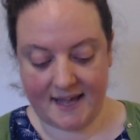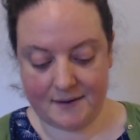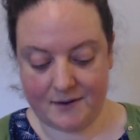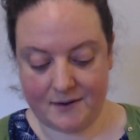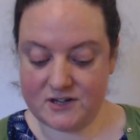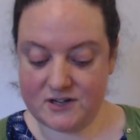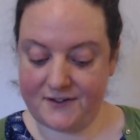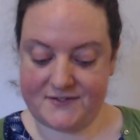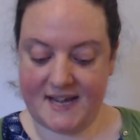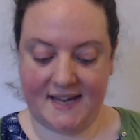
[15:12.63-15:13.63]
Question
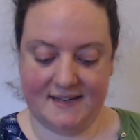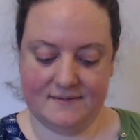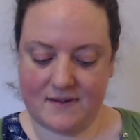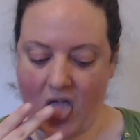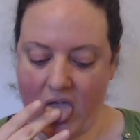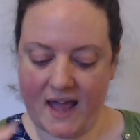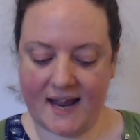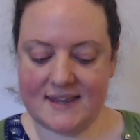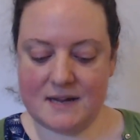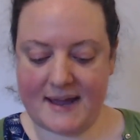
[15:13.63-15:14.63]
15.
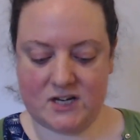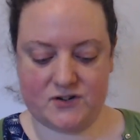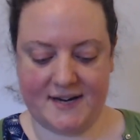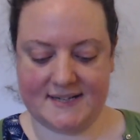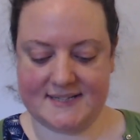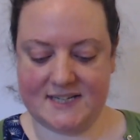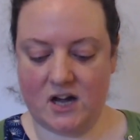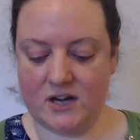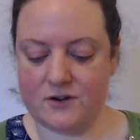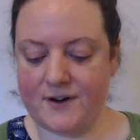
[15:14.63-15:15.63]
In The Matrix,
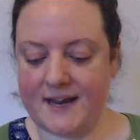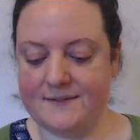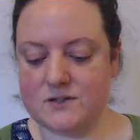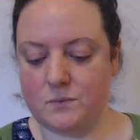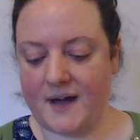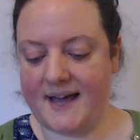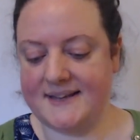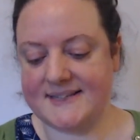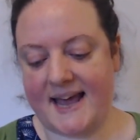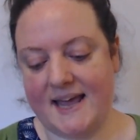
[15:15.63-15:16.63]
Keanu Reeves
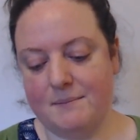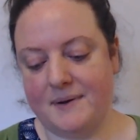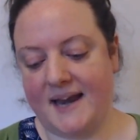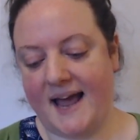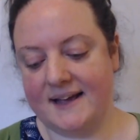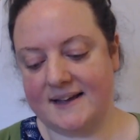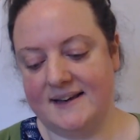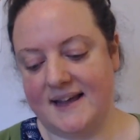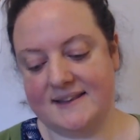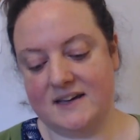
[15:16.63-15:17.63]
wears a black
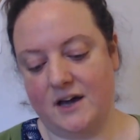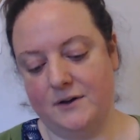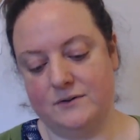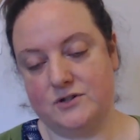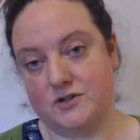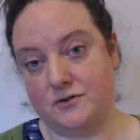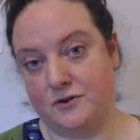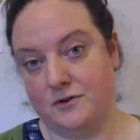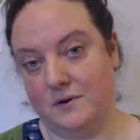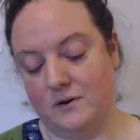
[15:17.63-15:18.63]
leather coat.
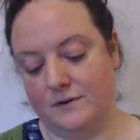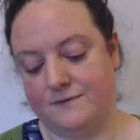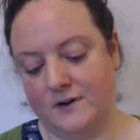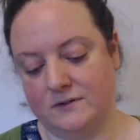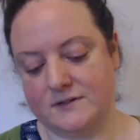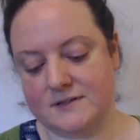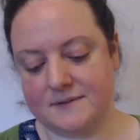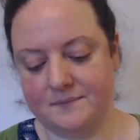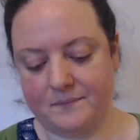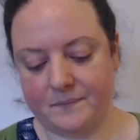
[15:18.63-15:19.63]
True or false?
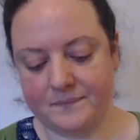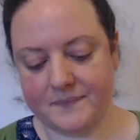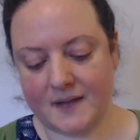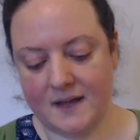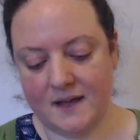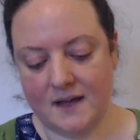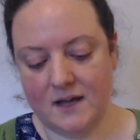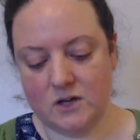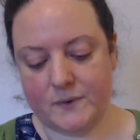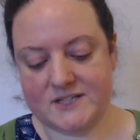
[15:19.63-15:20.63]

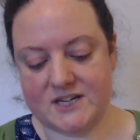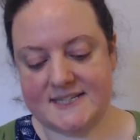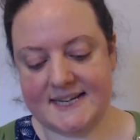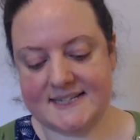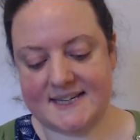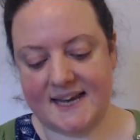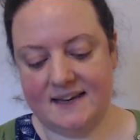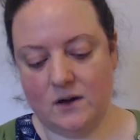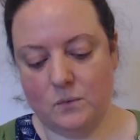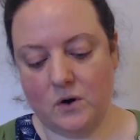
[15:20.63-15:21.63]
Question
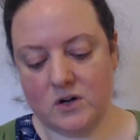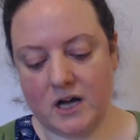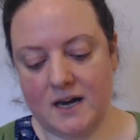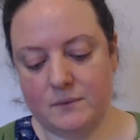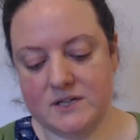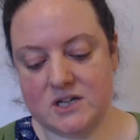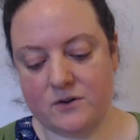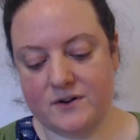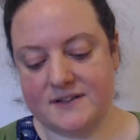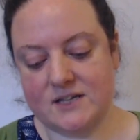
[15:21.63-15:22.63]
16. What colour were
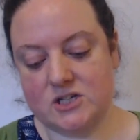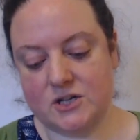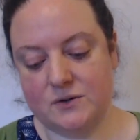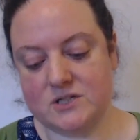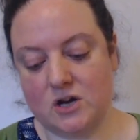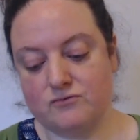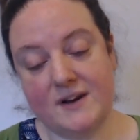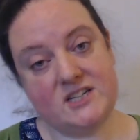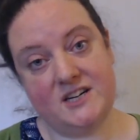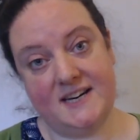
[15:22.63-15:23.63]
Dorothy's shoes
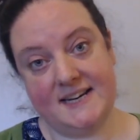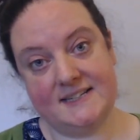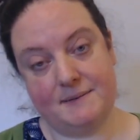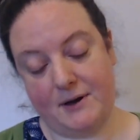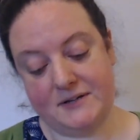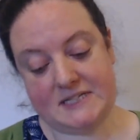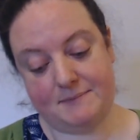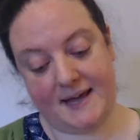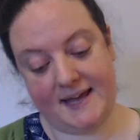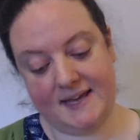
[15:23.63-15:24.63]
originally supposed to
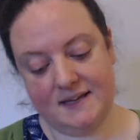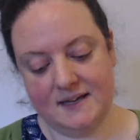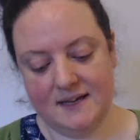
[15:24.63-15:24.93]
be?